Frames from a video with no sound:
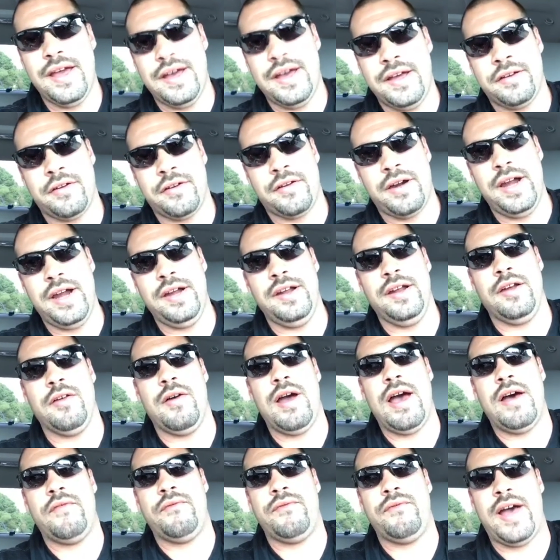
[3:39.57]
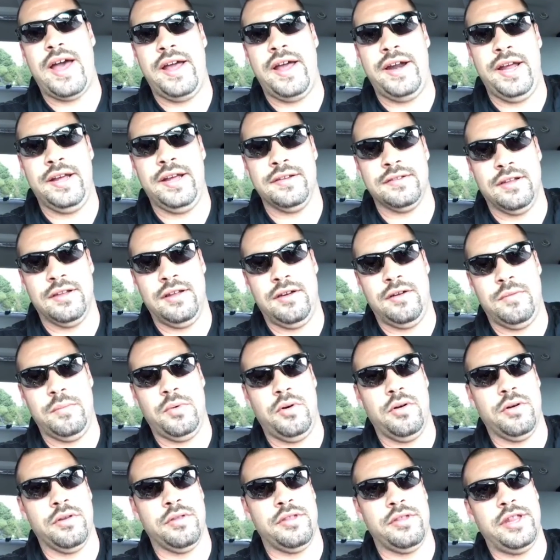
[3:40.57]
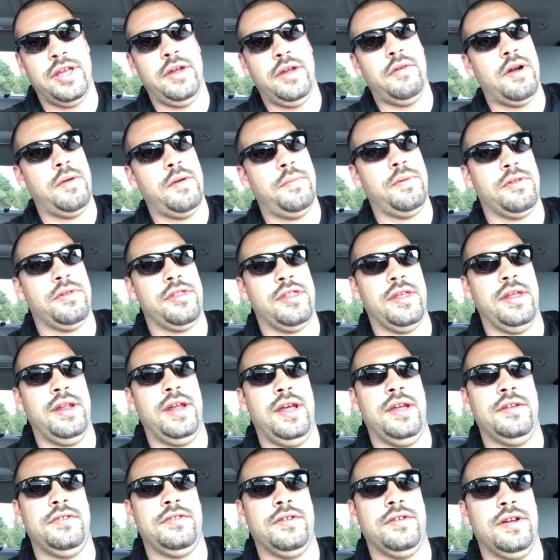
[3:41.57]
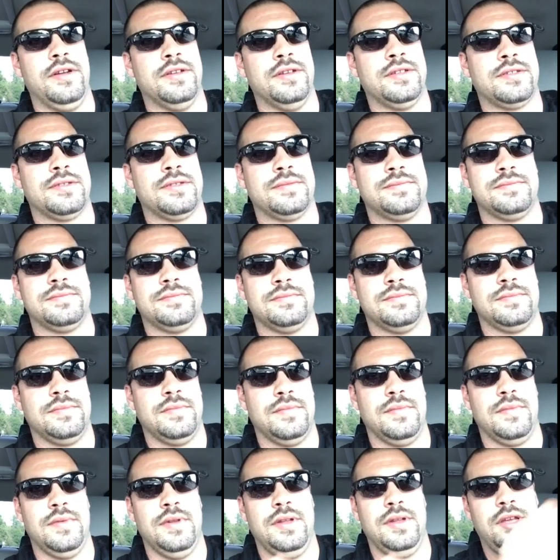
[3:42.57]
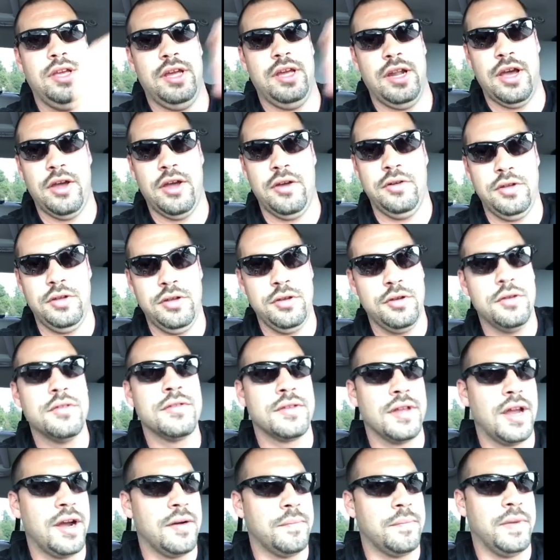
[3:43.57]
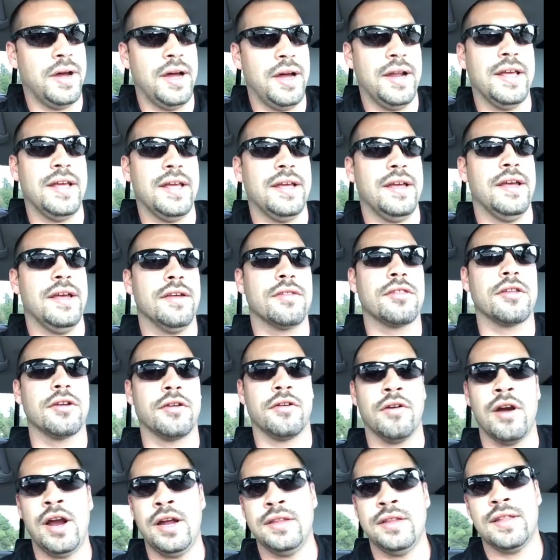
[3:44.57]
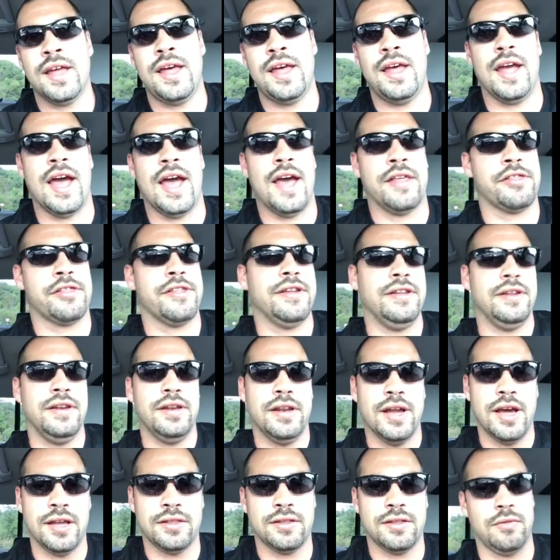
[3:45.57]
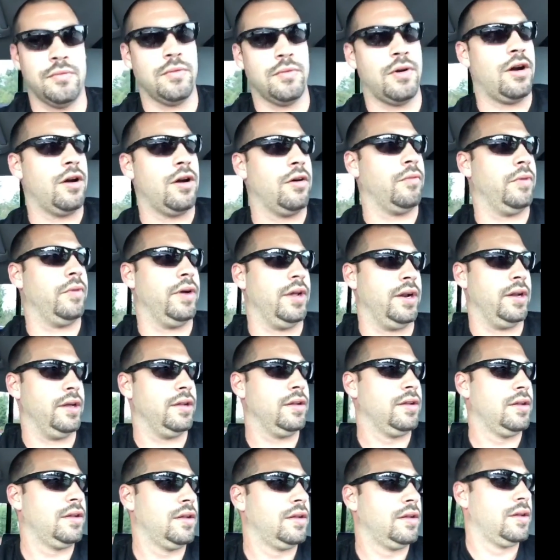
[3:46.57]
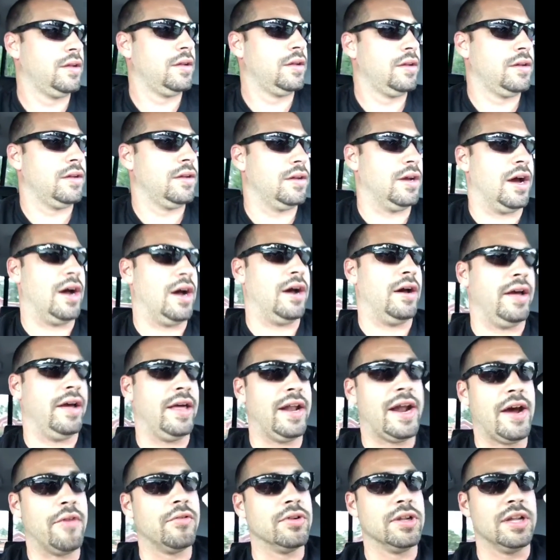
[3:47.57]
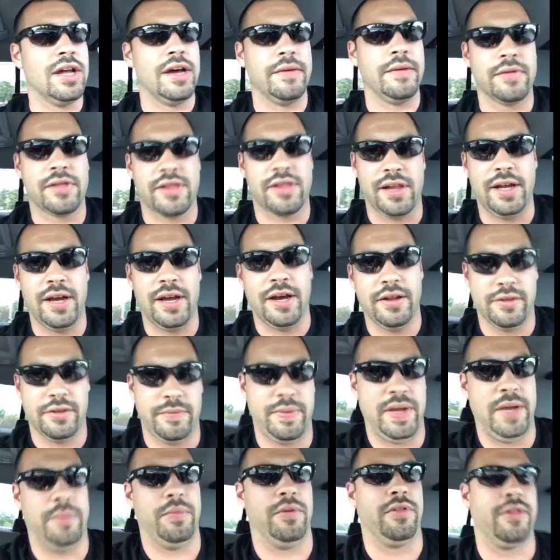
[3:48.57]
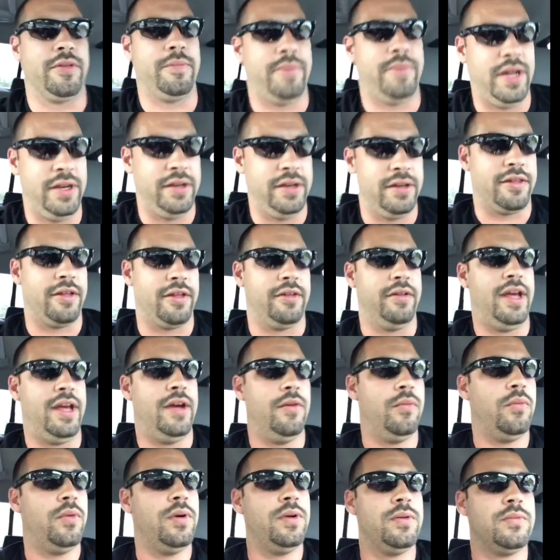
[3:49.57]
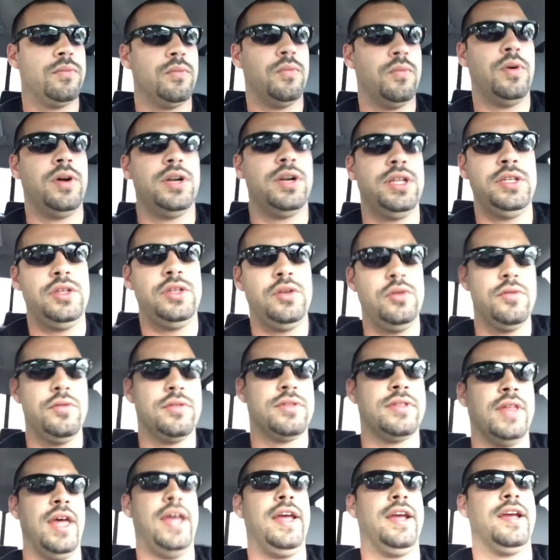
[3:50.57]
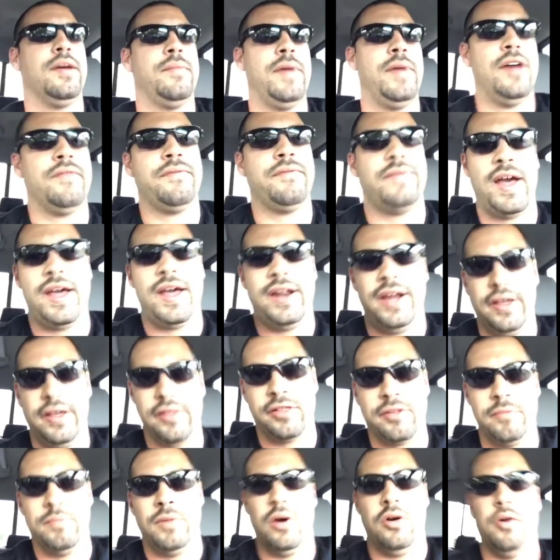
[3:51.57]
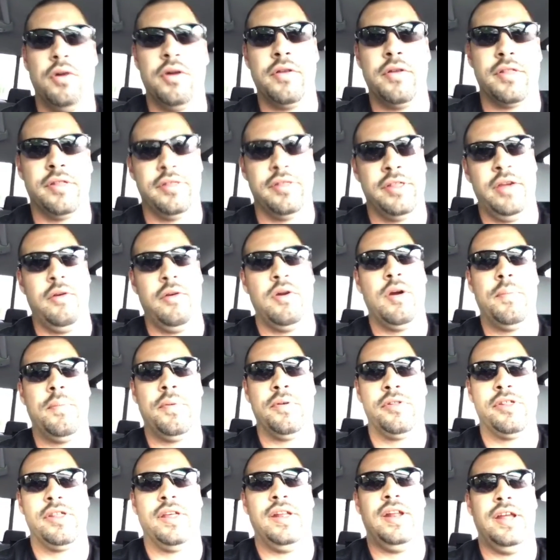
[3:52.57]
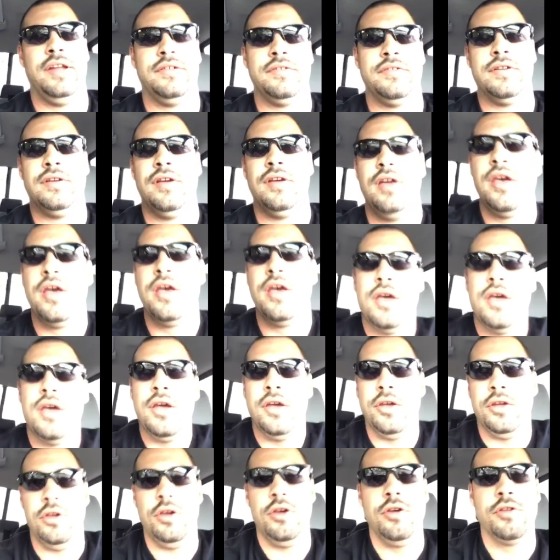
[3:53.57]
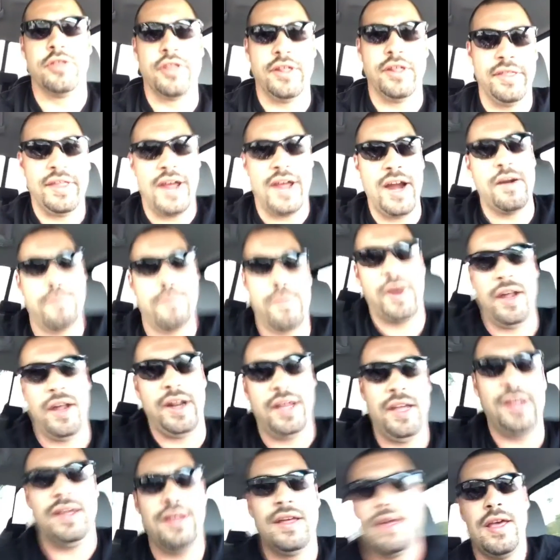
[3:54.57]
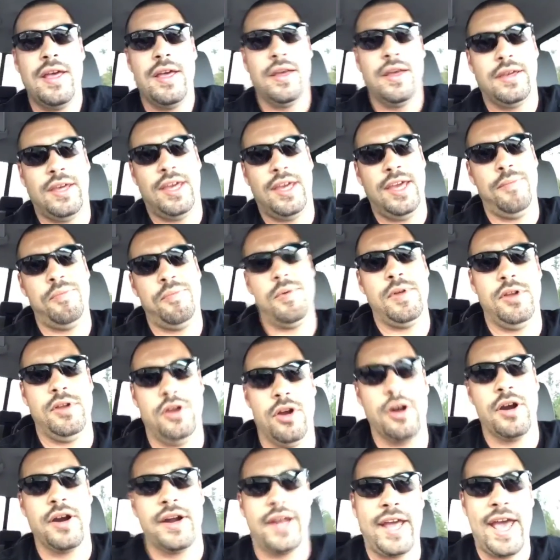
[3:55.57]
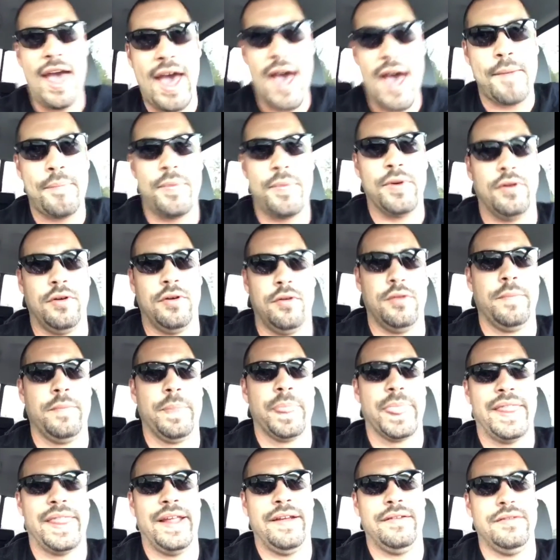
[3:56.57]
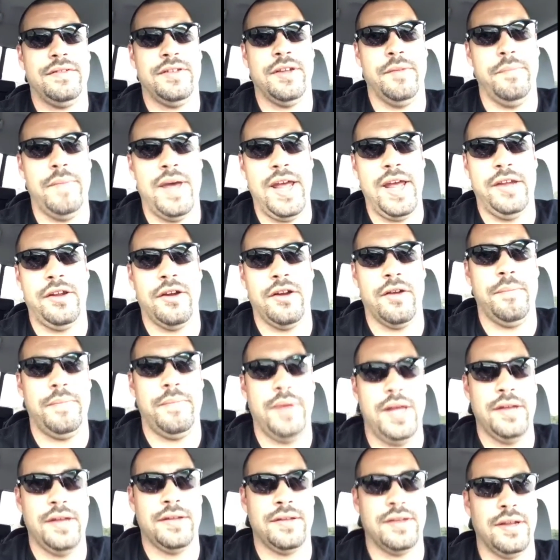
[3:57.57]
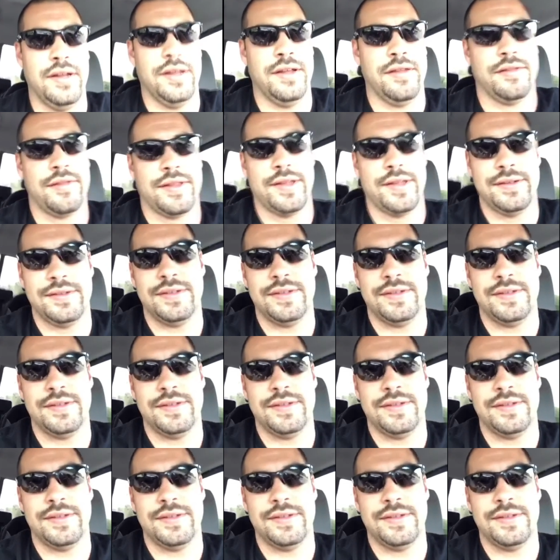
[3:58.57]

great to go out and finance lawnmowers, 0% interest. Use their money. It's a great thing. I see nothing wrong with it. And I would love to see other people's opinions on that. What do you think about financing mowers at 0% interest, using their money, keeping your capital to make your business